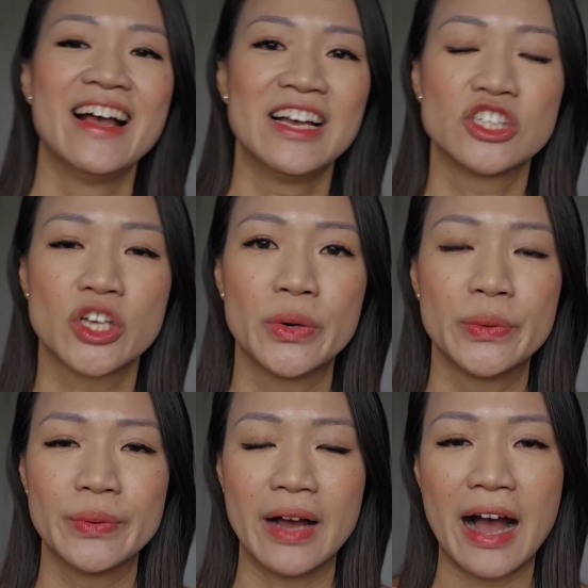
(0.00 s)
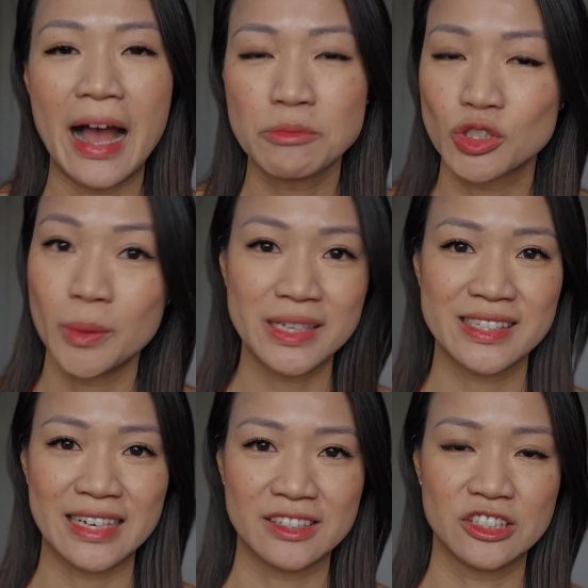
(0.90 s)
So I'm so
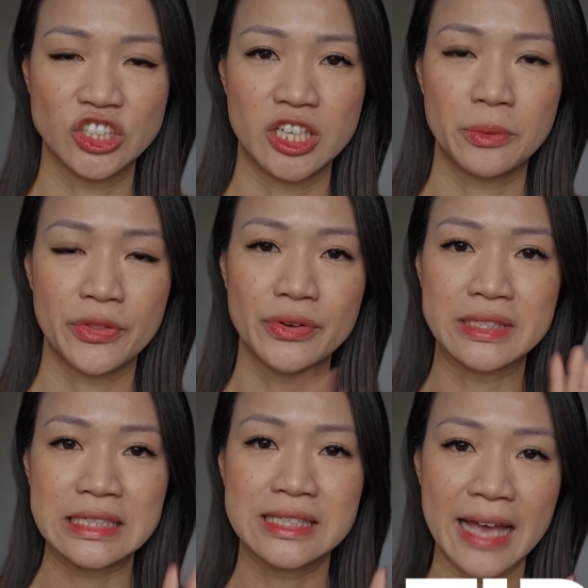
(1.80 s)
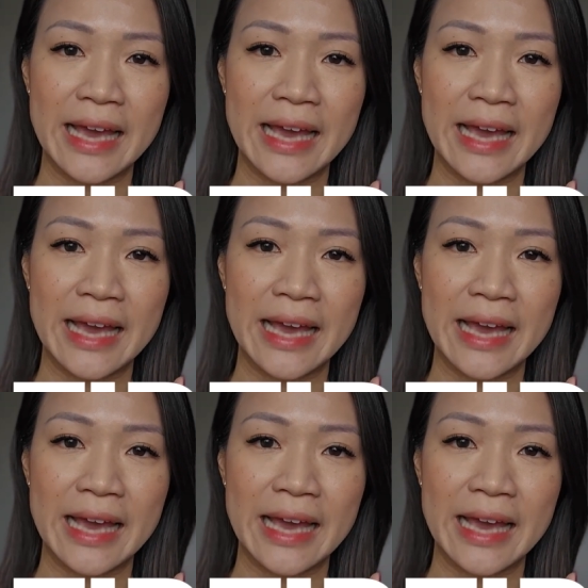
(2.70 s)
excited to share with you these